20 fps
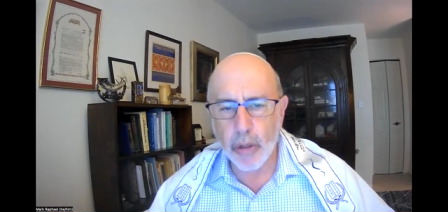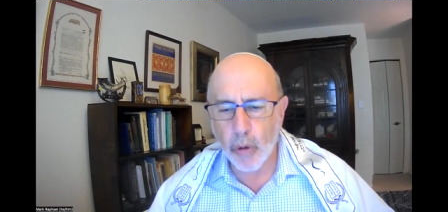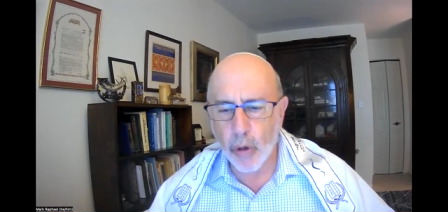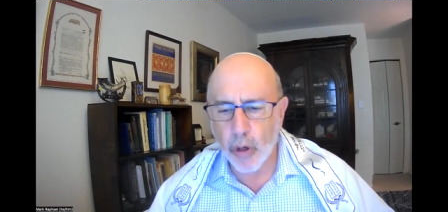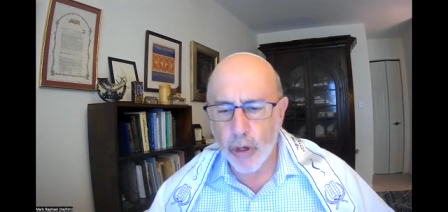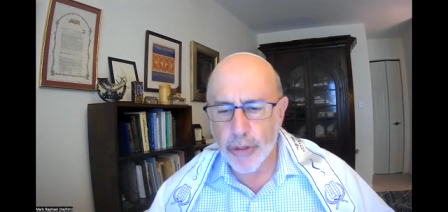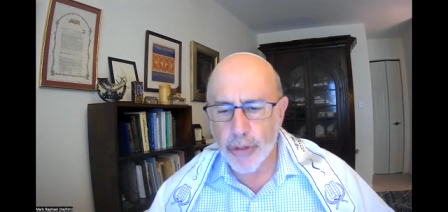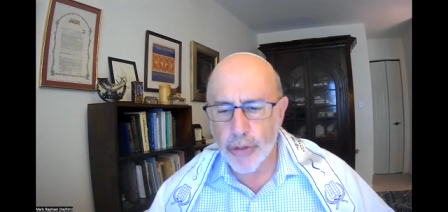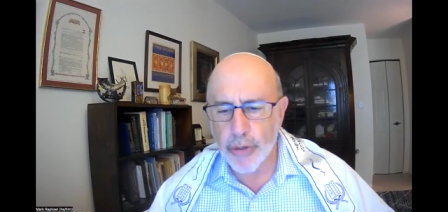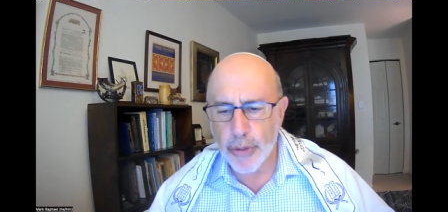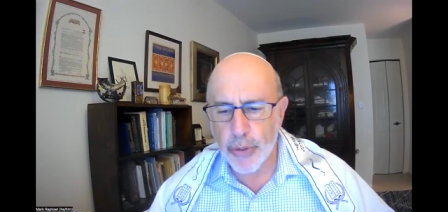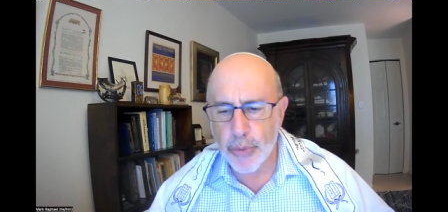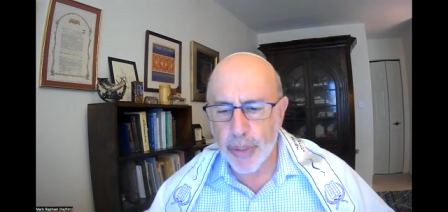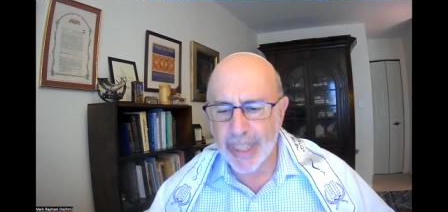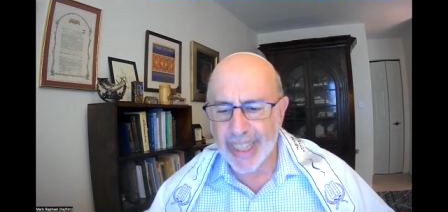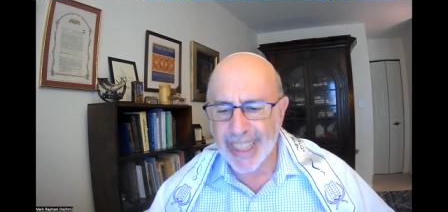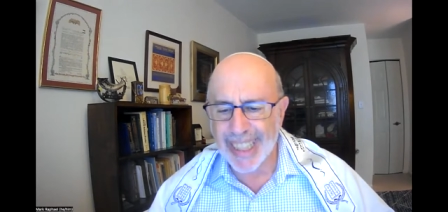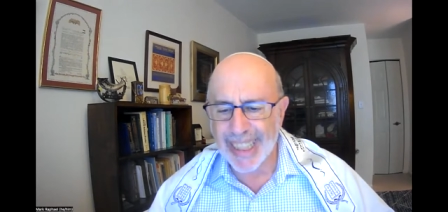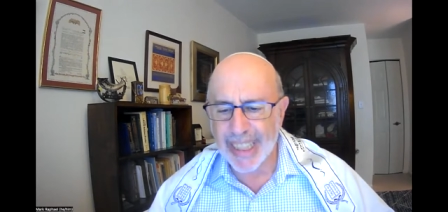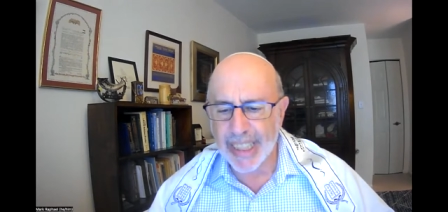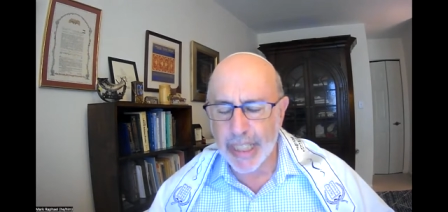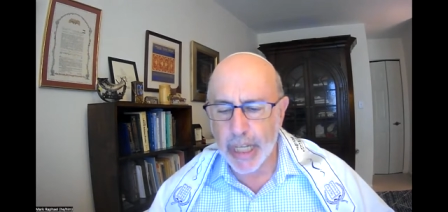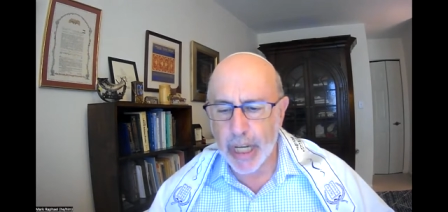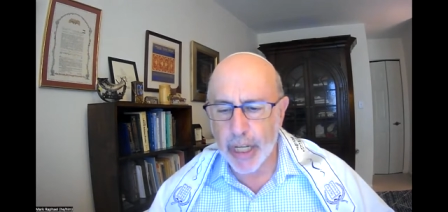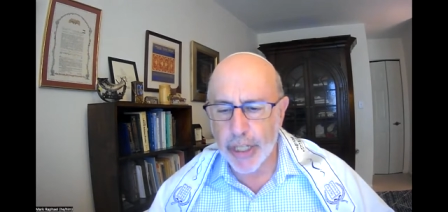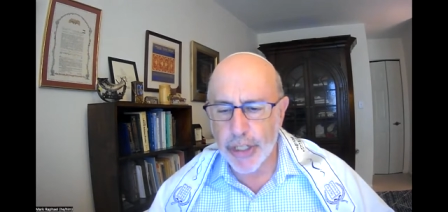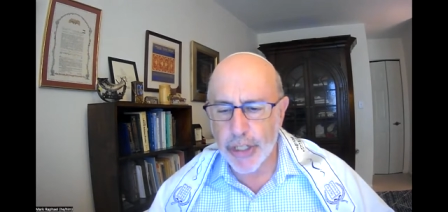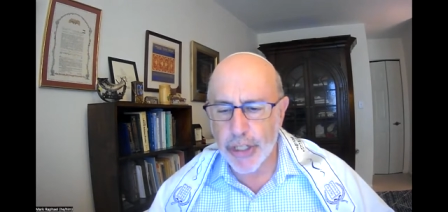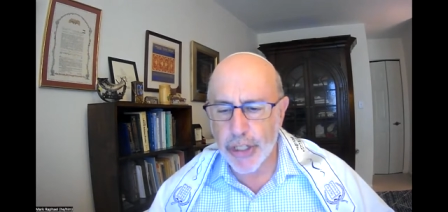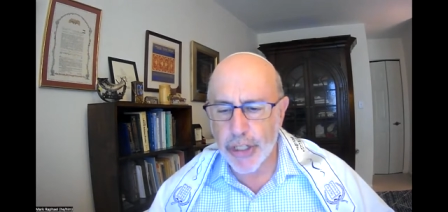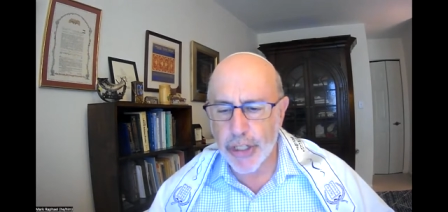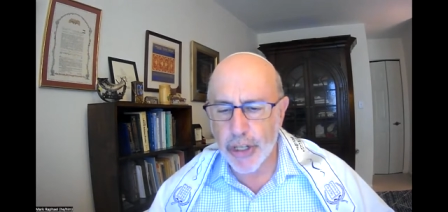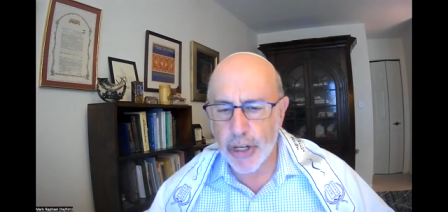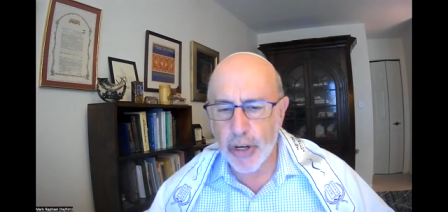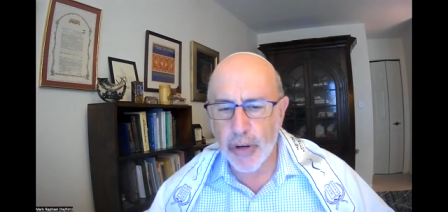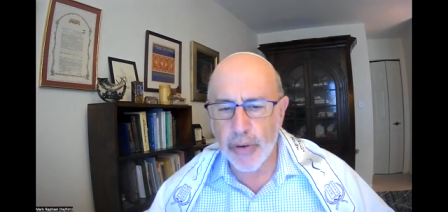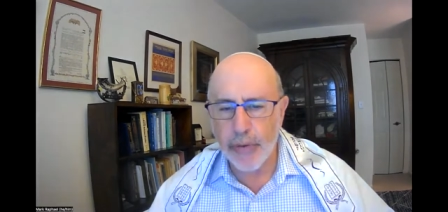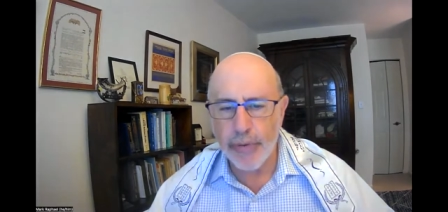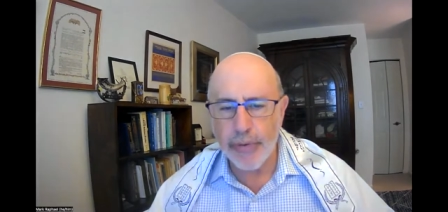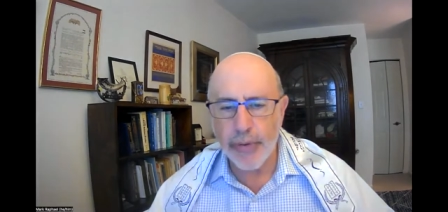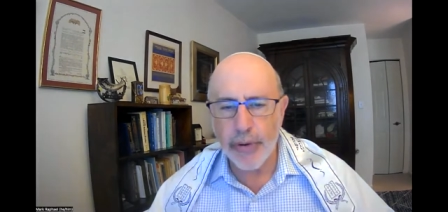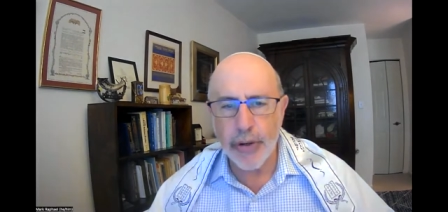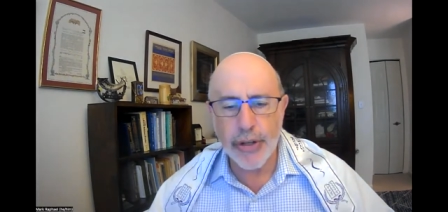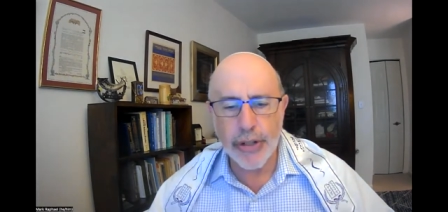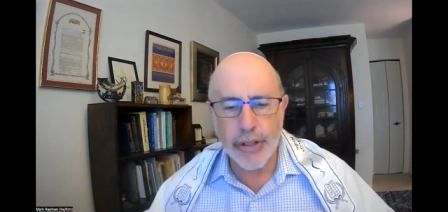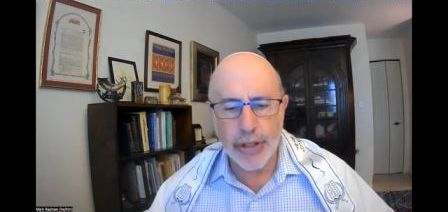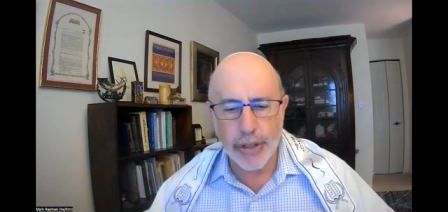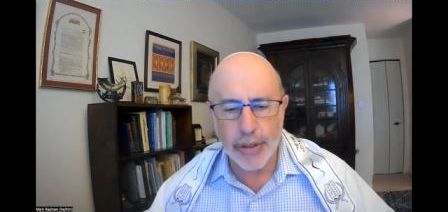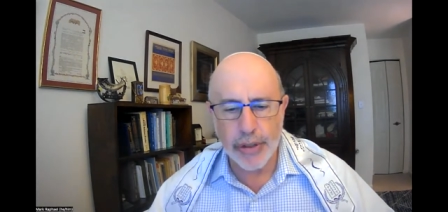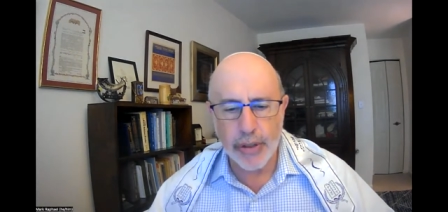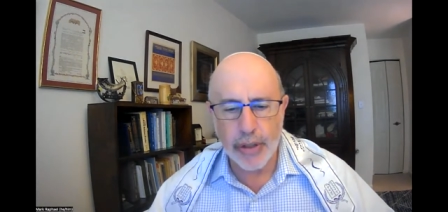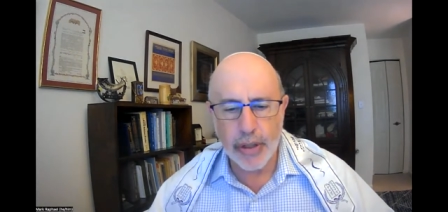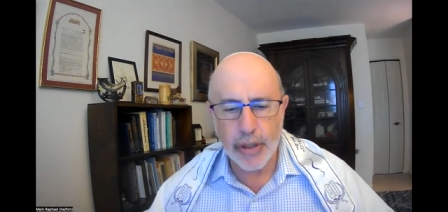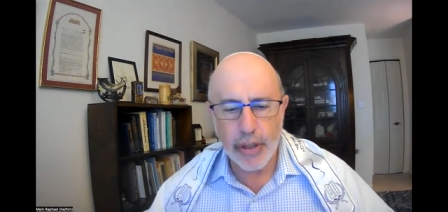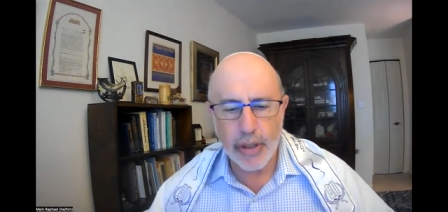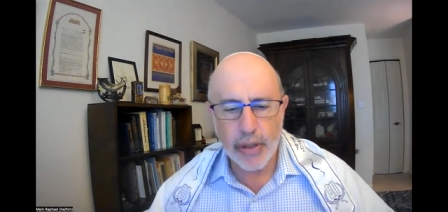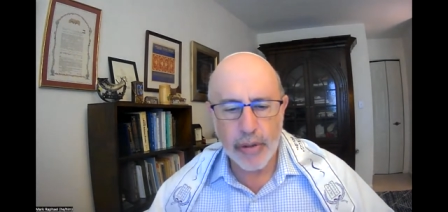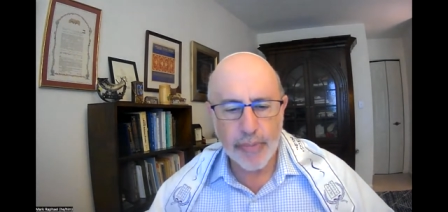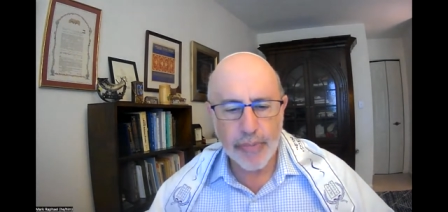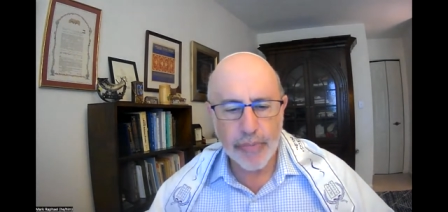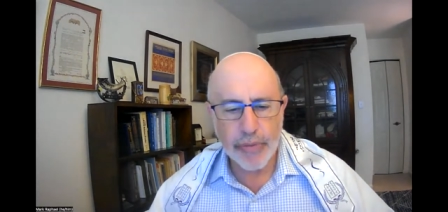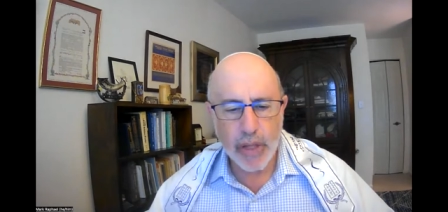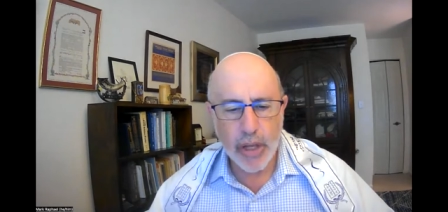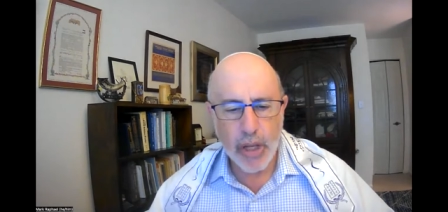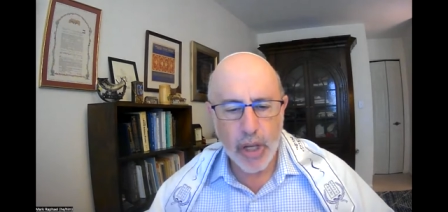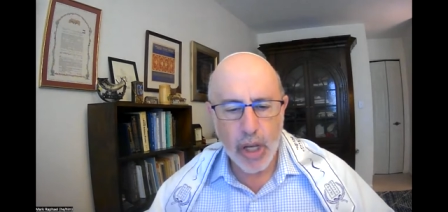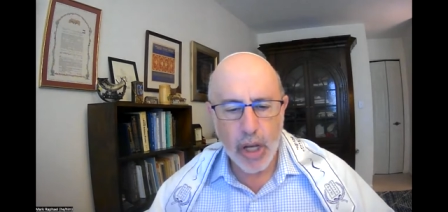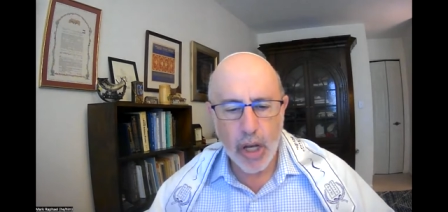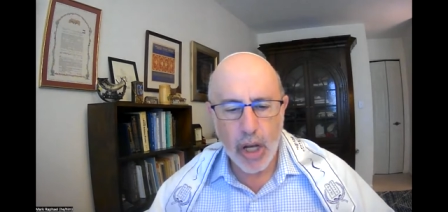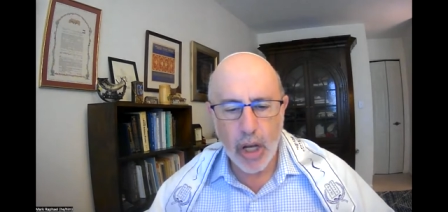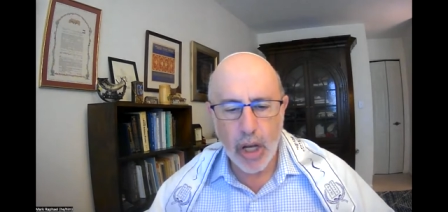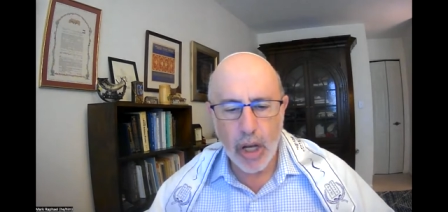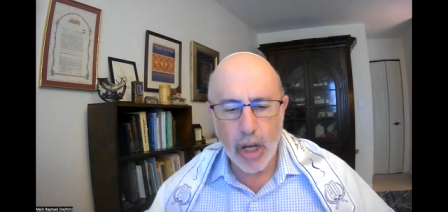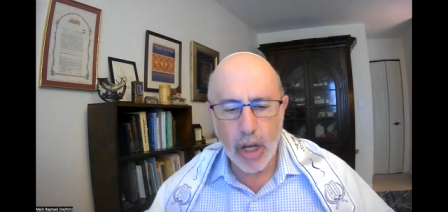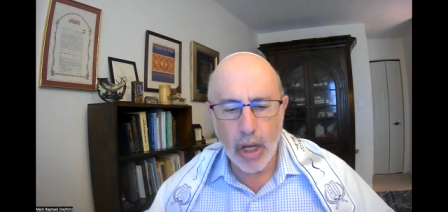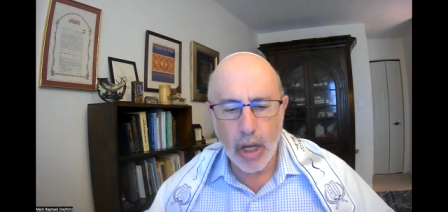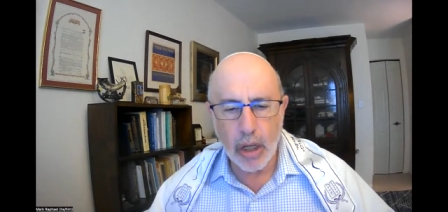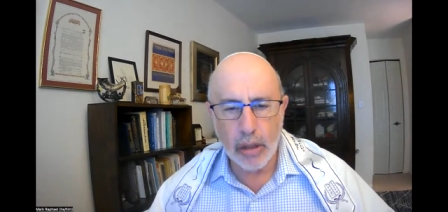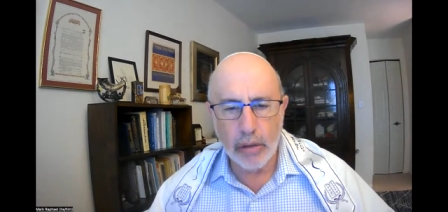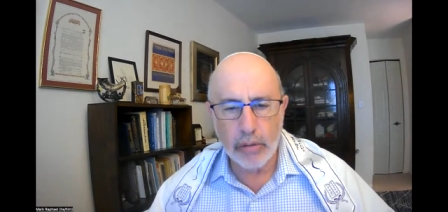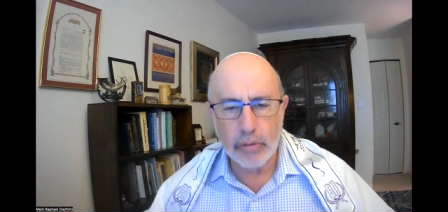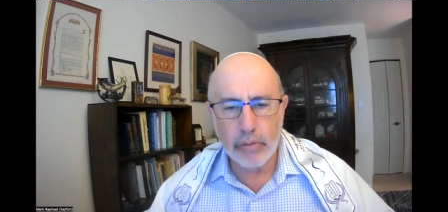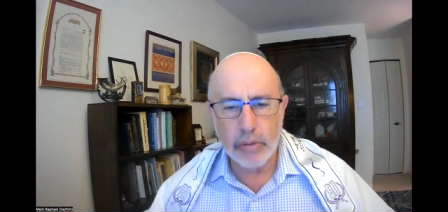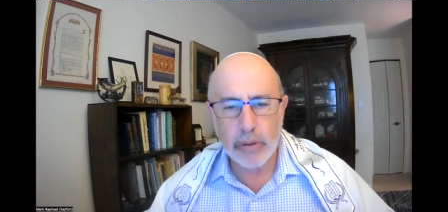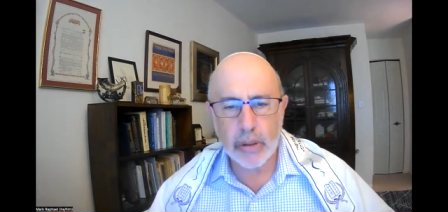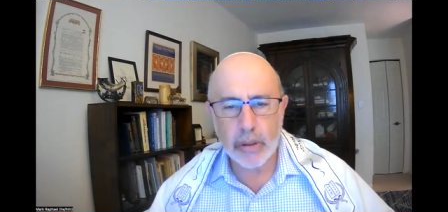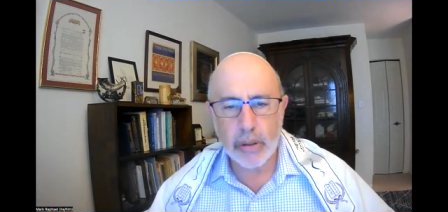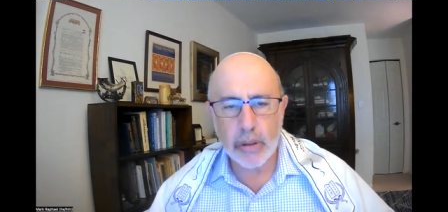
also doing the Leon Sher version of